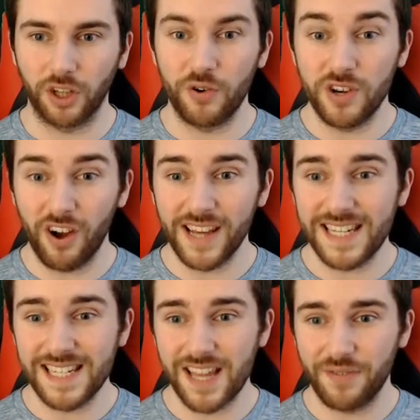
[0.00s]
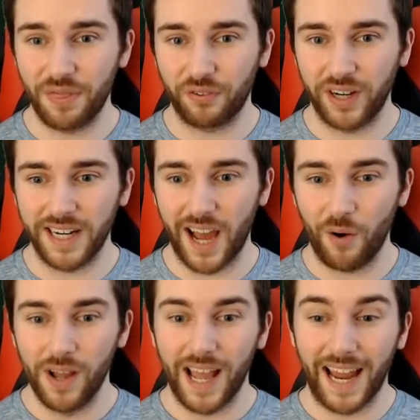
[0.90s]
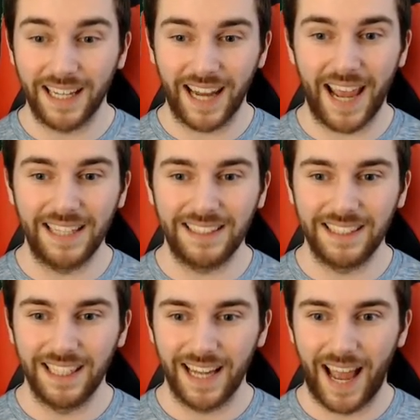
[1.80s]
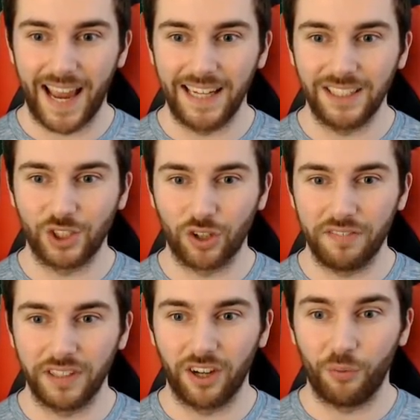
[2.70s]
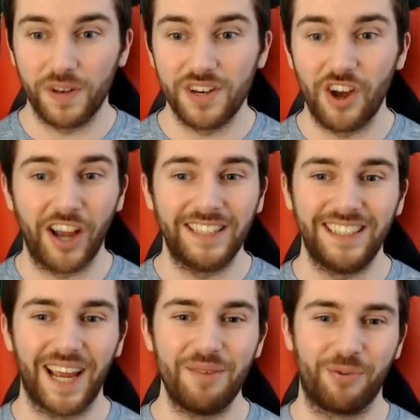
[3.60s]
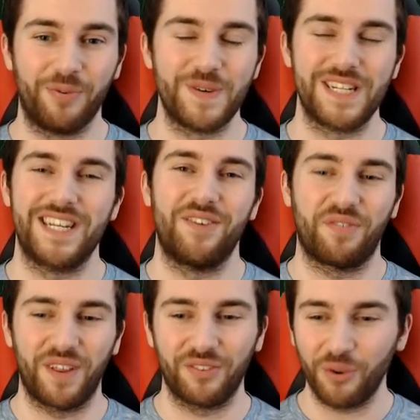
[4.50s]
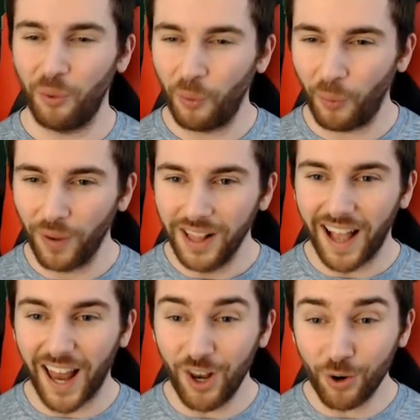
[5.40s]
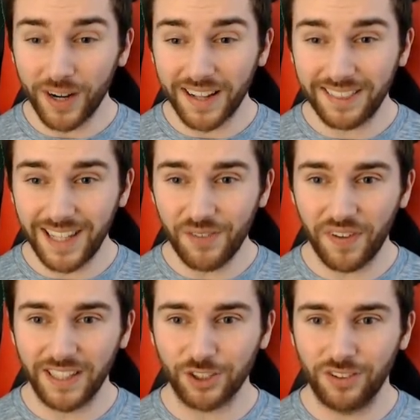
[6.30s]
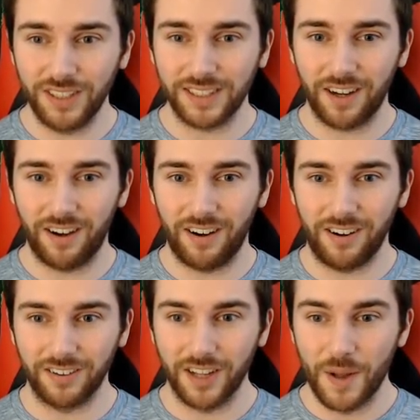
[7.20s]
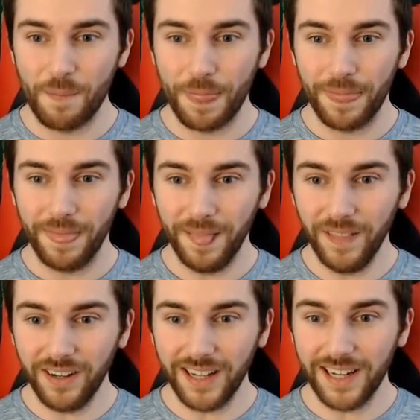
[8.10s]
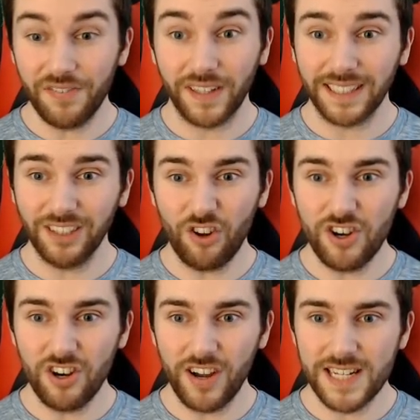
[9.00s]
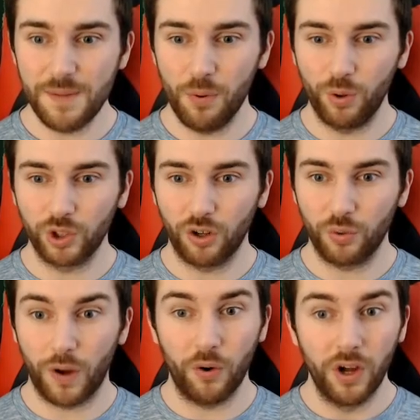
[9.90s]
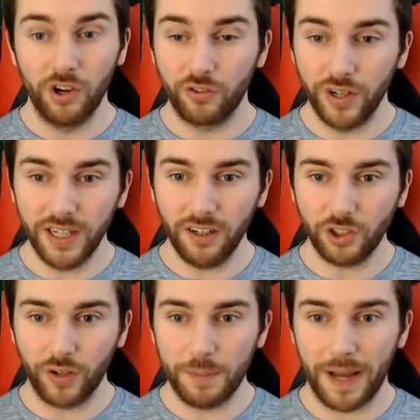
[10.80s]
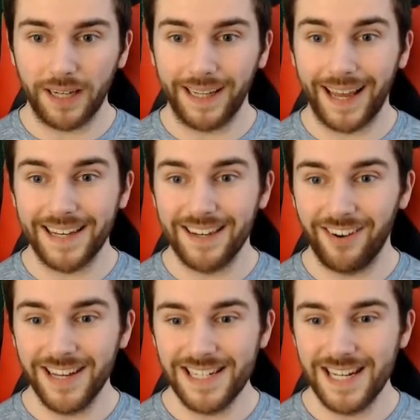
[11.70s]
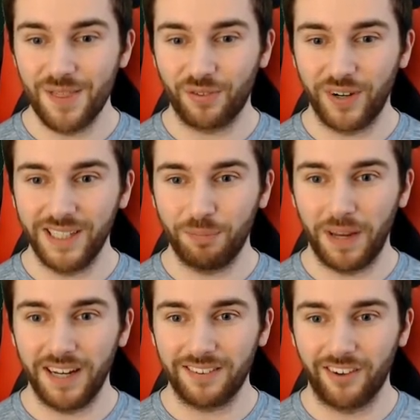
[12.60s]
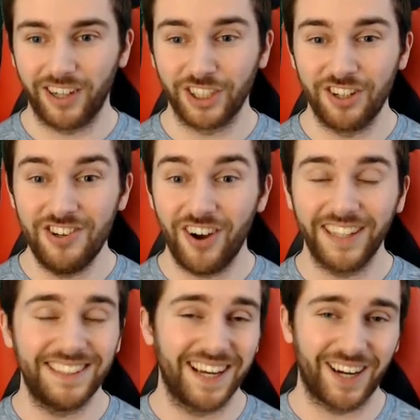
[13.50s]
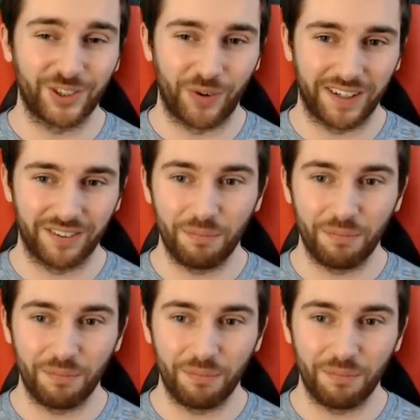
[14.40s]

So 97 3 now, and an 88 driving dunk with 98 perimeter defense. Ooh, and look at that defense on this card. Look at that defense. I just got 90 ball control as well. Really nice rebounding and 93 speed acceleration and 98 lateral quickness.